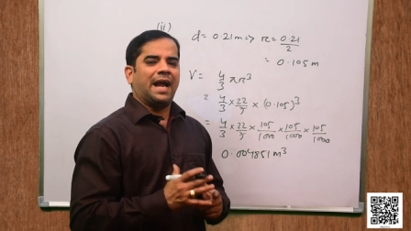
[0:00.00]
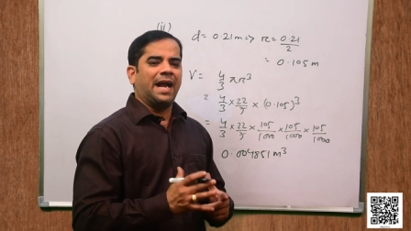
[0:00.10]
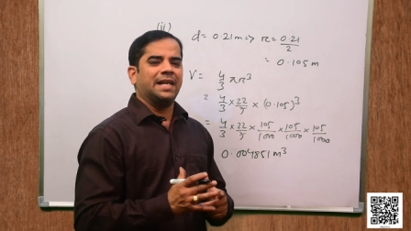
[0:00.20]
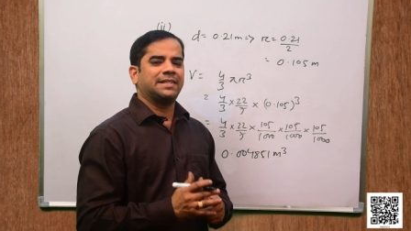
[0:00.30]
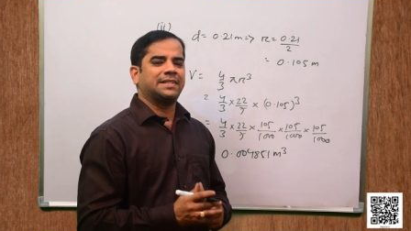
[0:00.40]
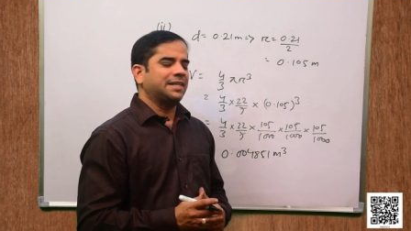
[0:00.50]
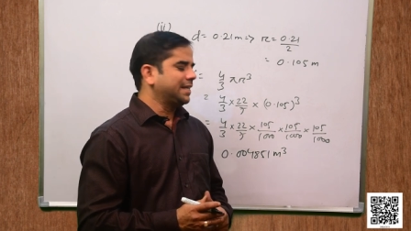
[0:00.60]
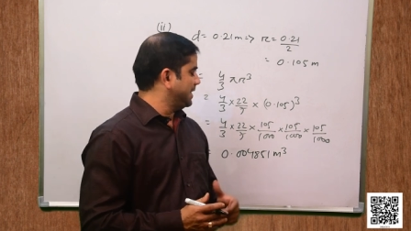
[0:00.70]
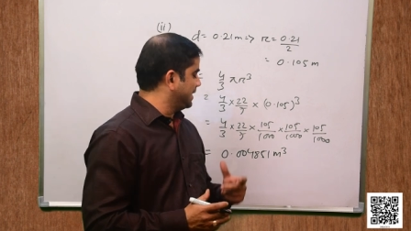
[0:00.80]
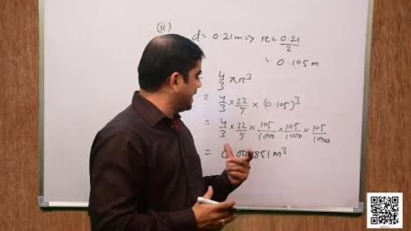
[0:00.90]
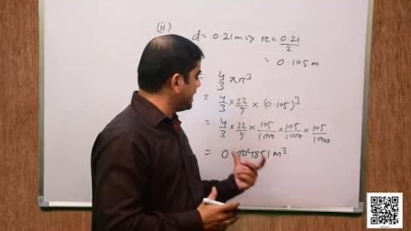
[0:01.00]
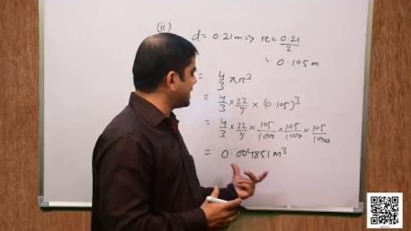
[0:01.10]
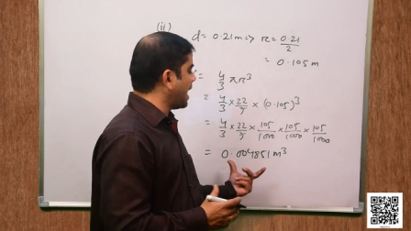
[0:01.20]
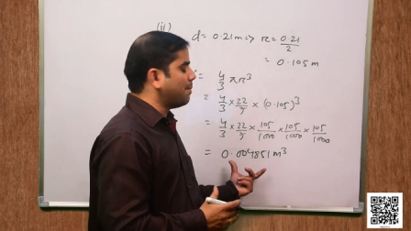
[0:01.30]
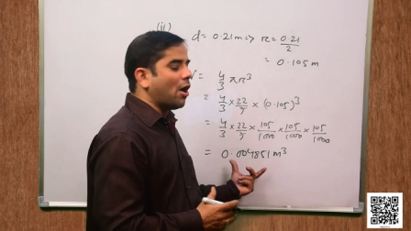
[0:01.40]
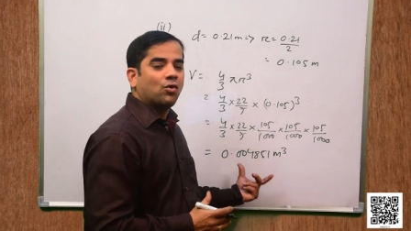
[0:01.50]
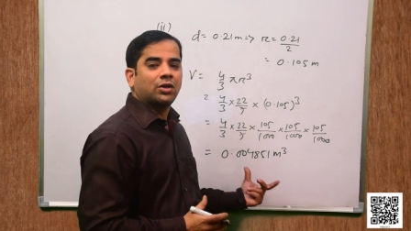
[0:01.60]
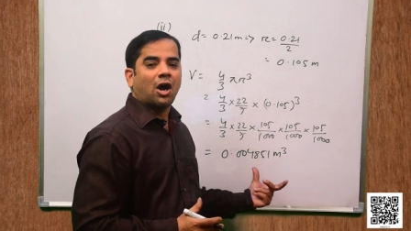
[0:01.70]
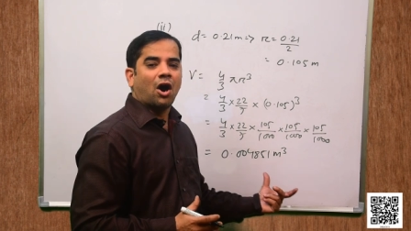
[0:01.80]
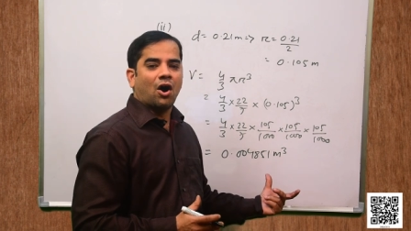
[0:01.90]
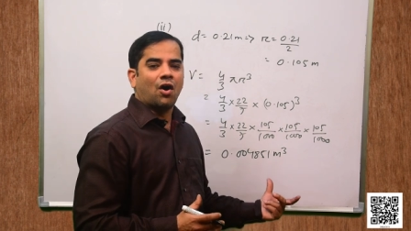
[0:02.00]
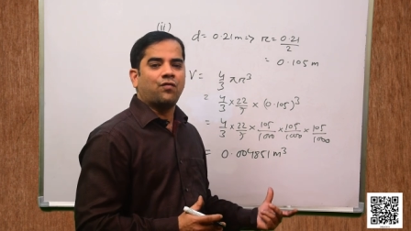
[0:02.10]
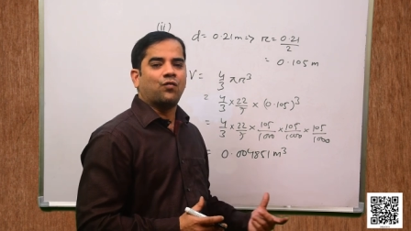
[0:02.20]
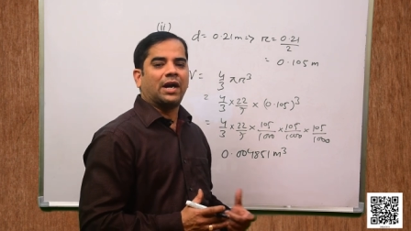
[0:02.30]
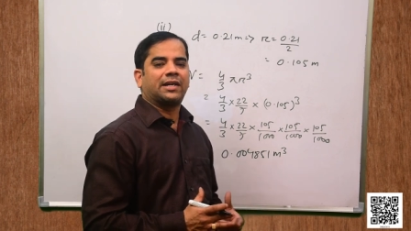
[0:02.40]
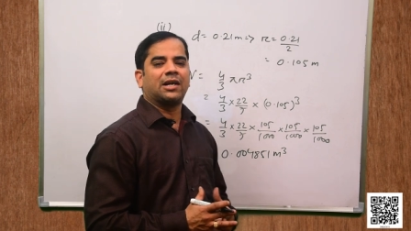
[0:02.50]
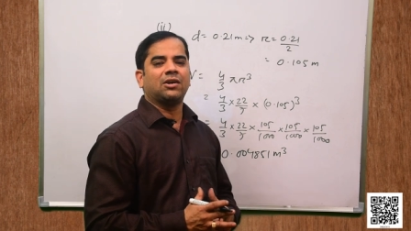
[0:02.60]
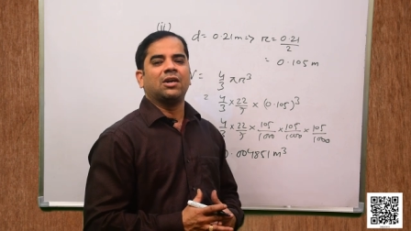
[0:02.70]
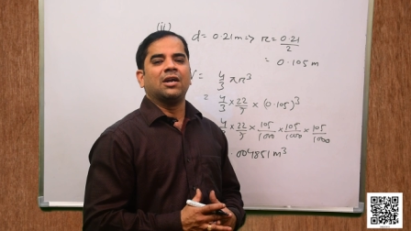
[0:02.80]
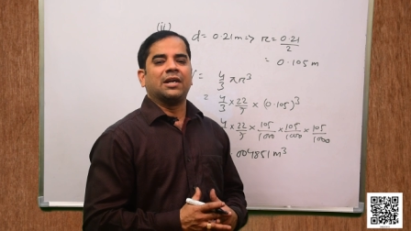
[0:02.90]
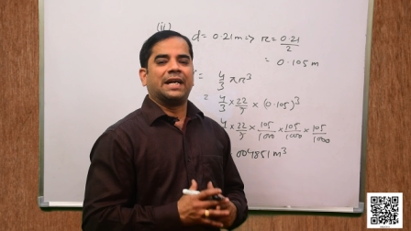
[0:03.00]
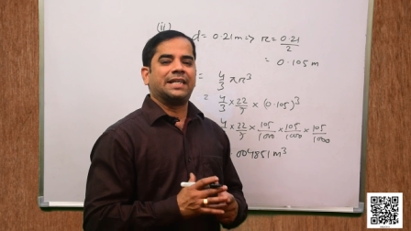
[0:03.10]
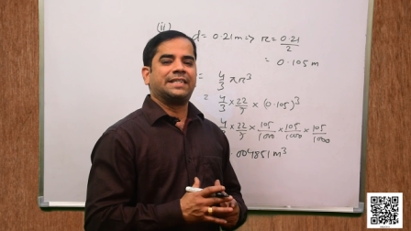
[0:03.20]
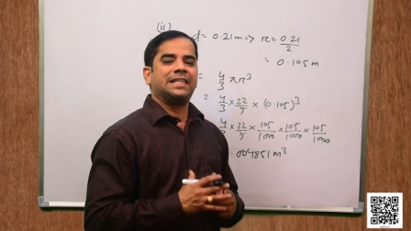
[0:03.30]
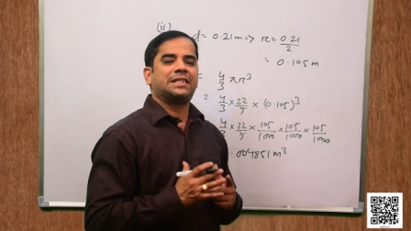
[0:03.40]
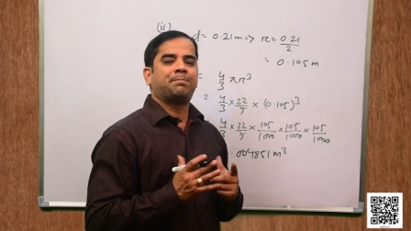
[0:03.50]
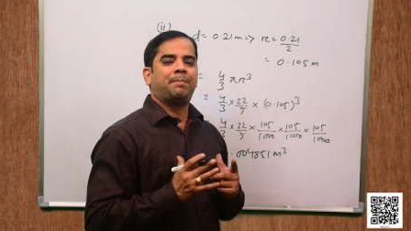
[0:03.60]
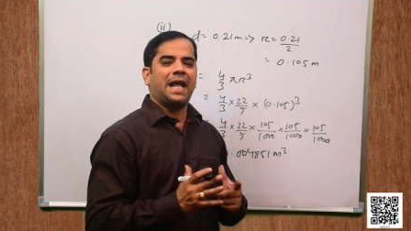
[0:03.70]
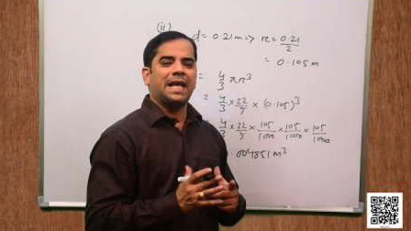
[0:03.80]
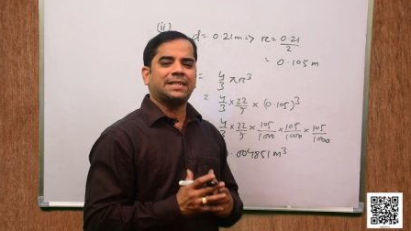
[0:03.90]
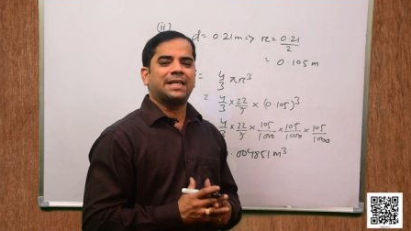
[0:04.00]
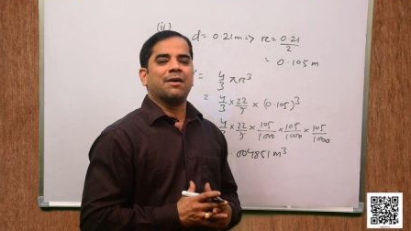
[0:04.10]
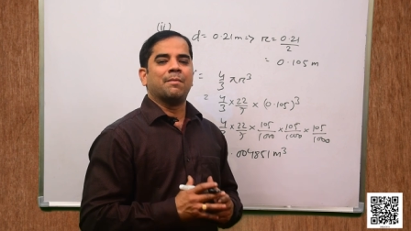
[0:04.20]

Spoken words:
Hence, this amount of water gets displaced